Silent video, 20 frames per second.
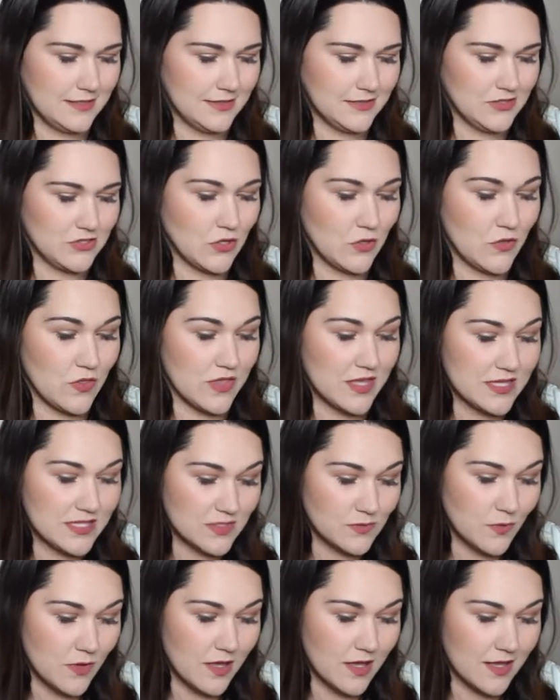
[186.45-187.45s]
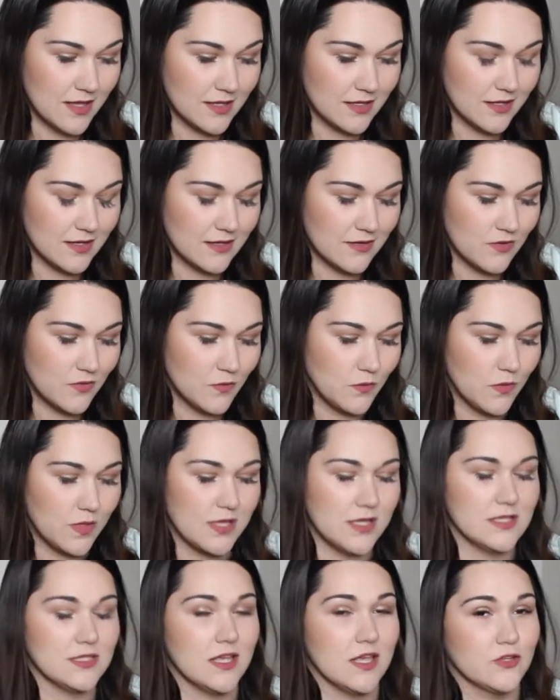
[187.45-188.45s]
So this one
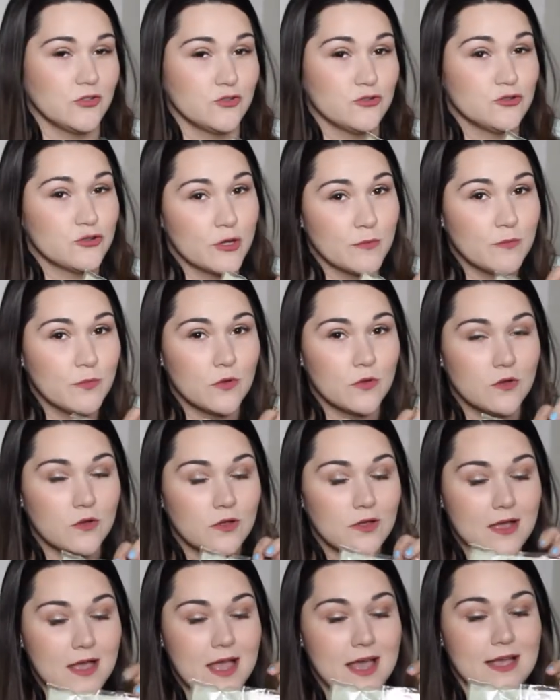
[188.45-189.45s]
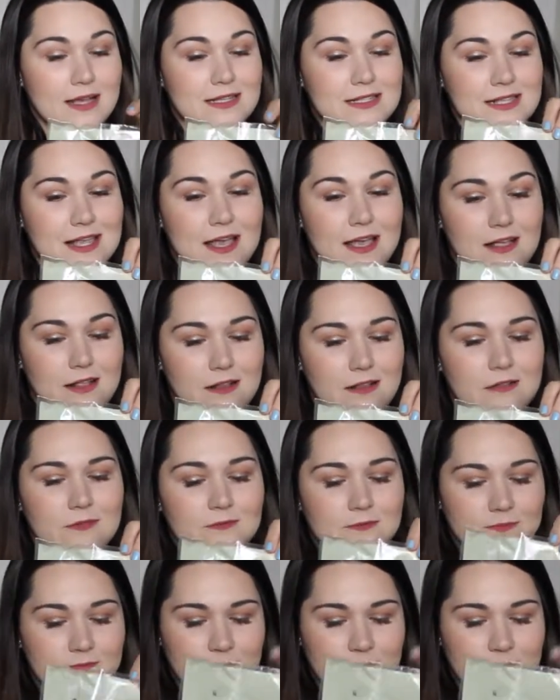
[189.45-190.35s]
was a triple XL.